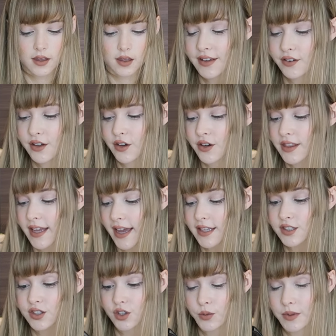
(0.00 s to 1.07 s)
There you go, and they
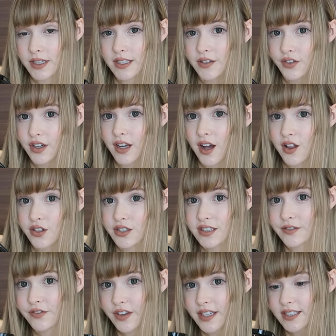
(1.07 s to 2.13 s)
had so many different colors
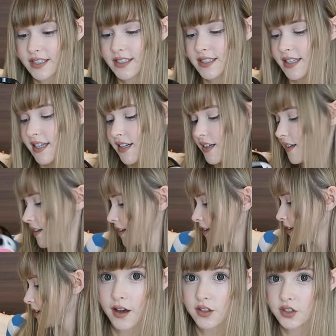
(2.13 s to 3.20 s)
and faces there.
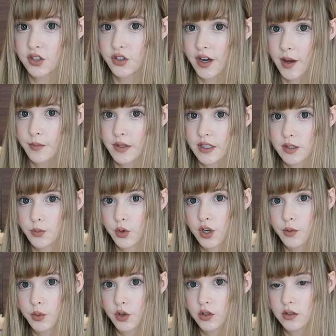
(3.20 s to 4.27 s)
I also grabbed these
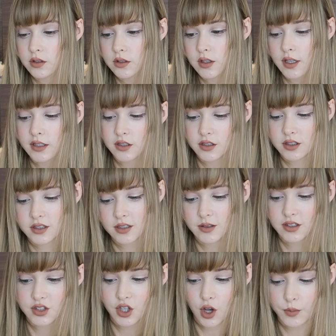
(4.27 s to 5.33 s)
portable lunch
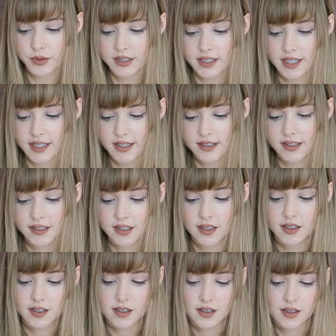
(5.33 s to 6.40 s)
chopsticks.
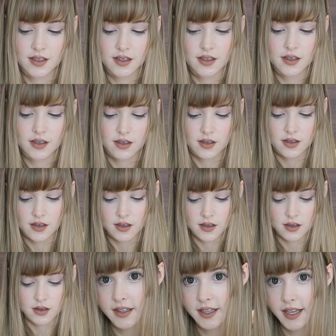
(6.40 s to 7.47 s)

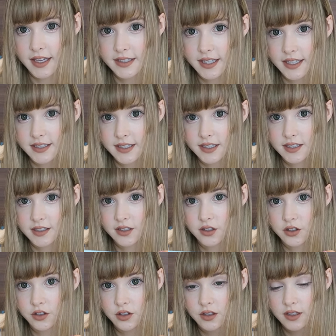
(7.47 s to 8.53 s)
The case has these
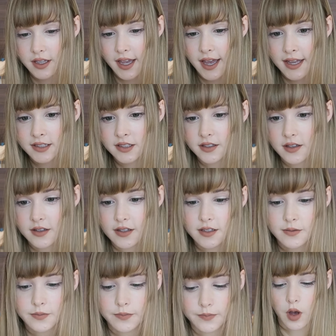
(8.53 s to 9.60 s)
little cats on
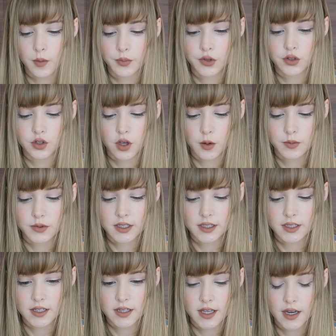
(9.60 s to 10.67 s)
them. Pop your
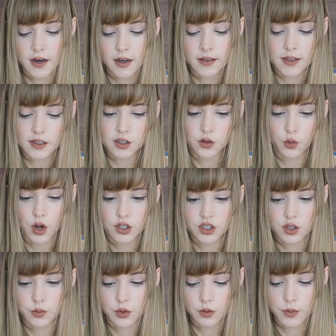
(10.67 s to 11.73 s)
chopsticks in there, and these are
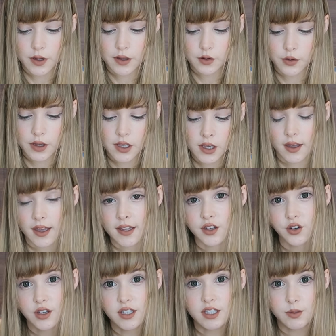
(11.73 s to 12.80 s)
washable, by the way. And
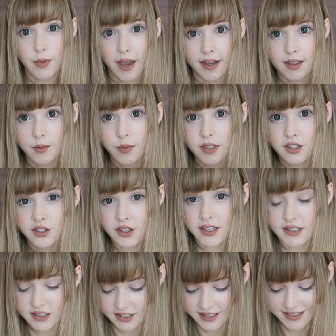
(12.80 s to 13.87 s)
you can just pack them in your
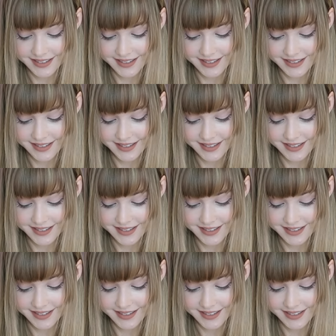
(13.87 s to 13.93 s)
lunch.